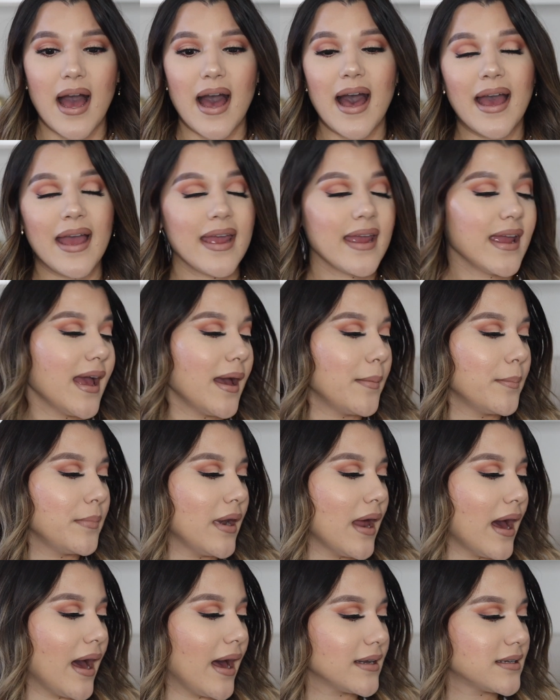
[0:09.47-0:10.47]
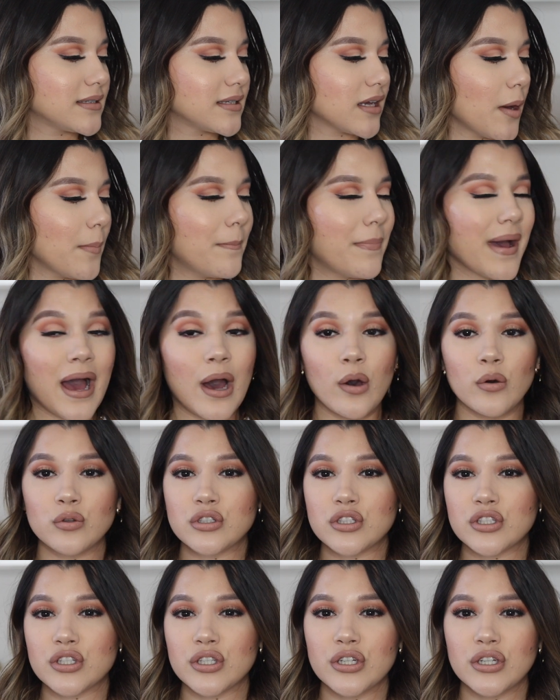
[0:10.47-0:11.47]
I am not
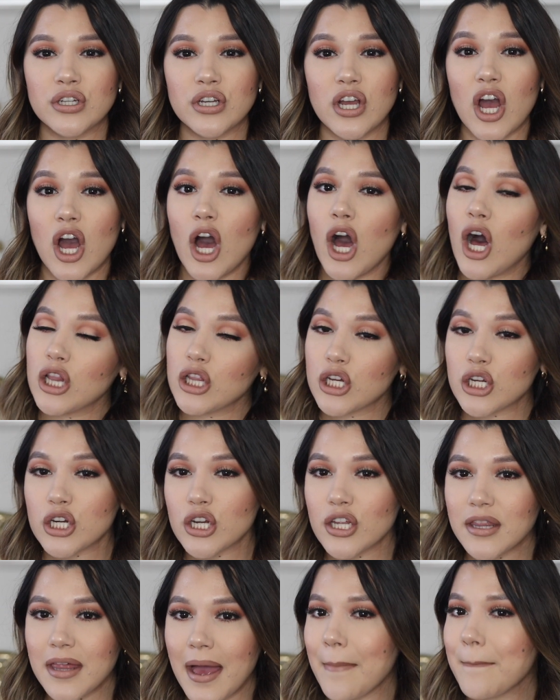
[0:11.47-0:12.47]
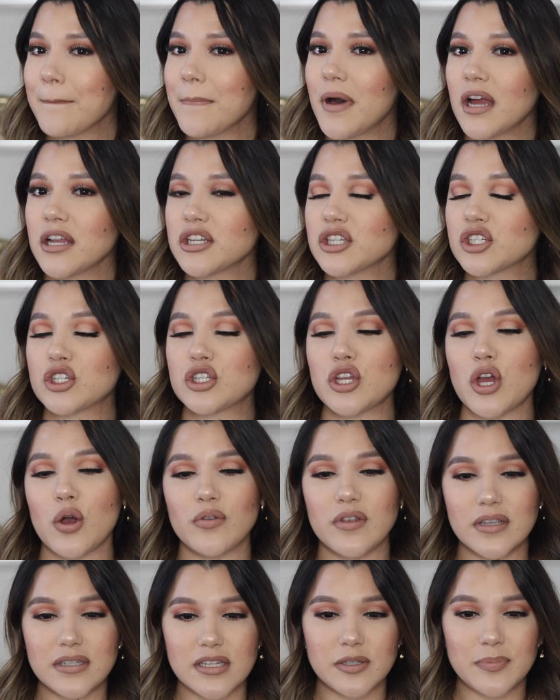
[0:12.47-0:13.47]
about color that much, so
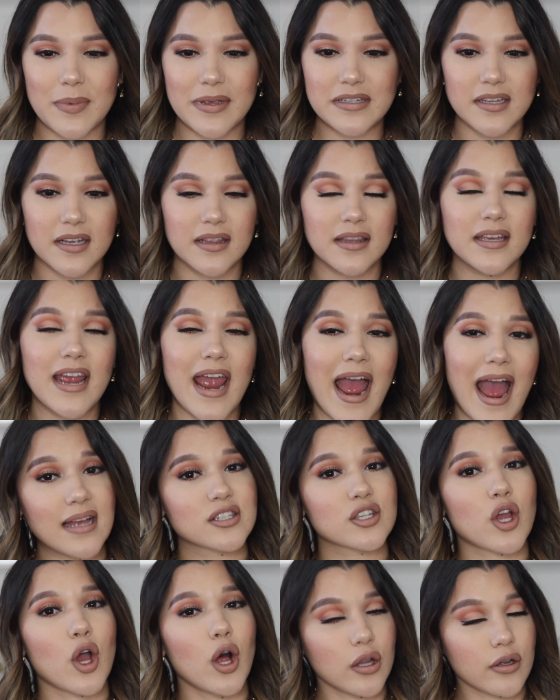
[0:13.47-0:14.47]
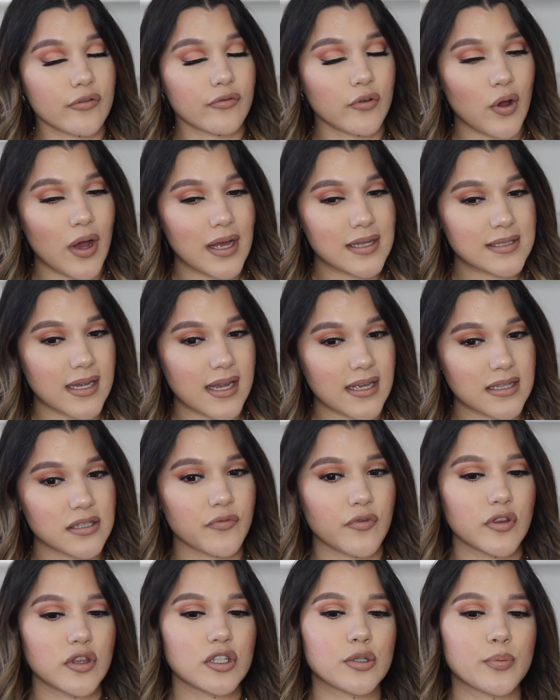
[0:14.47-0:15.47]
this is basically as colorful as it gets
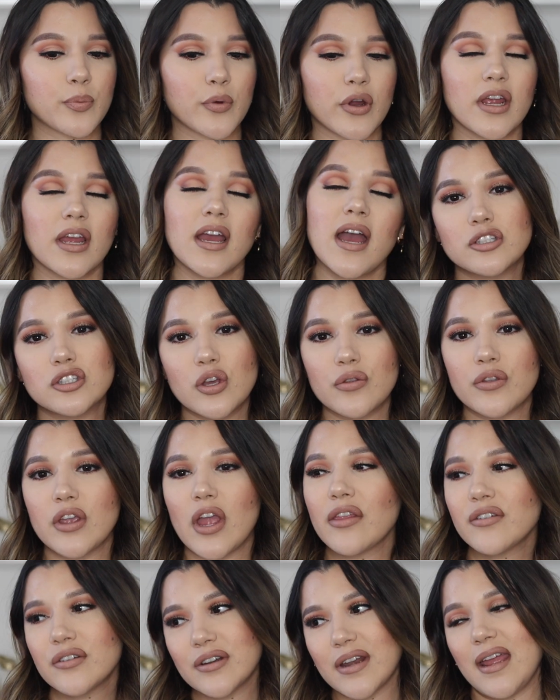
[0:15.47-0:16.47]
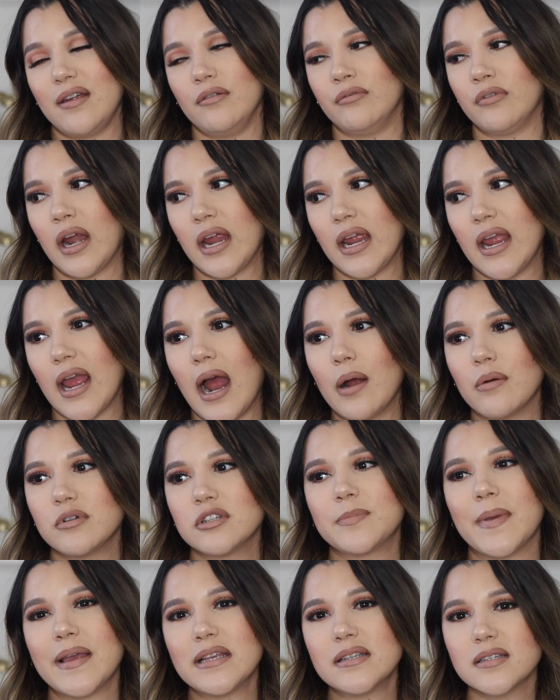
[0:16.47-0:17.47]
for the spring. So the other night, right, I
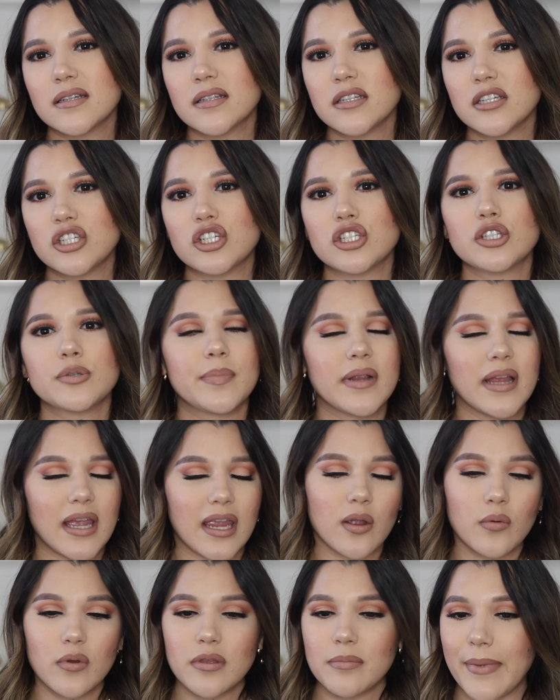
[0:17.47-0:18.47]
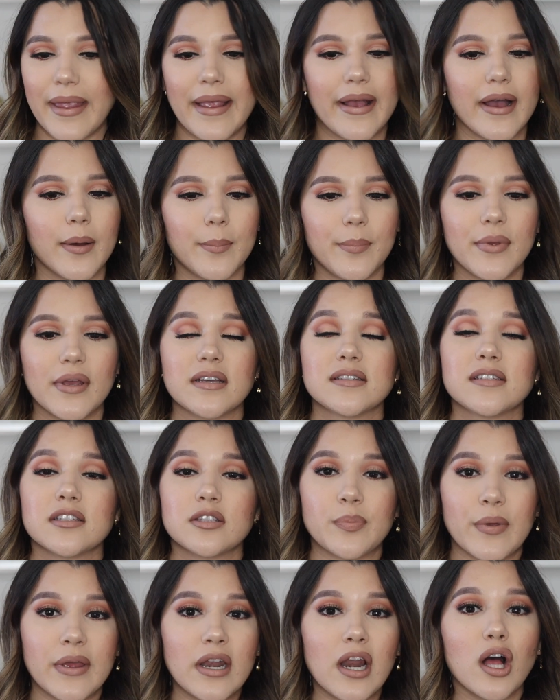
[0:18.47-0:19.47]
was basically just playing with makeup because
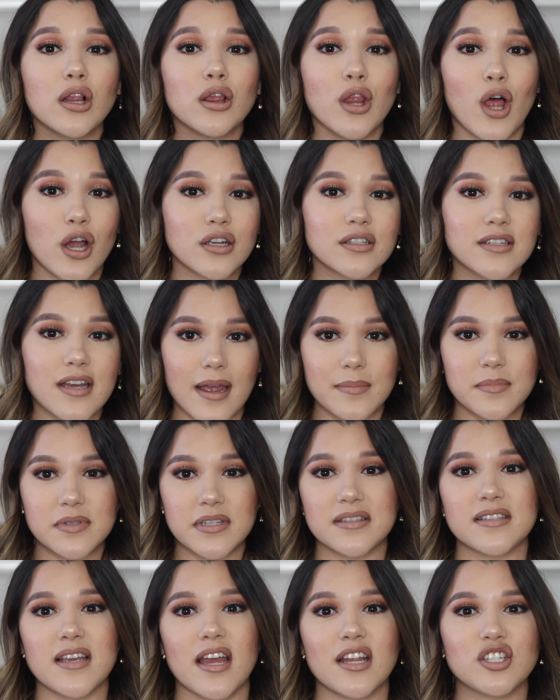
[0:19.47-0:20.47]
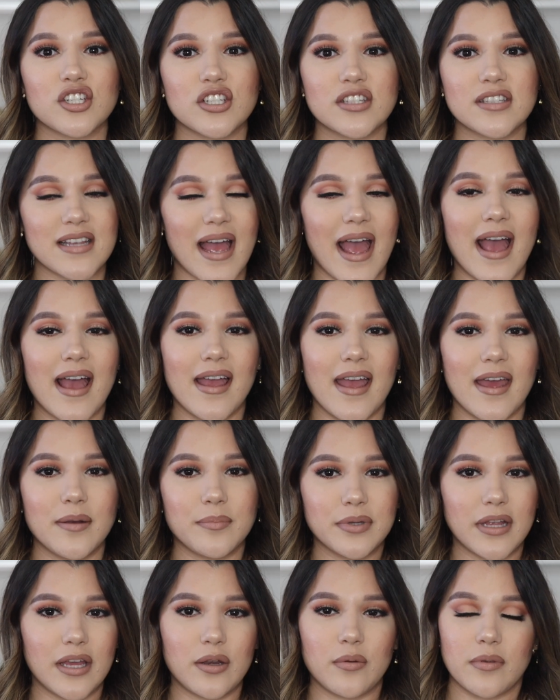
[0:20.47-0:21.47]
it's been a long time since I just sat
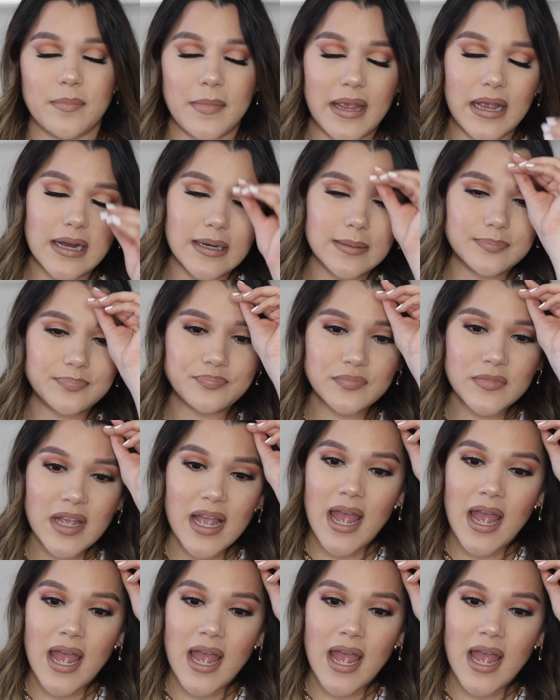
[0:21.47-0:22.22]
and played with makeup,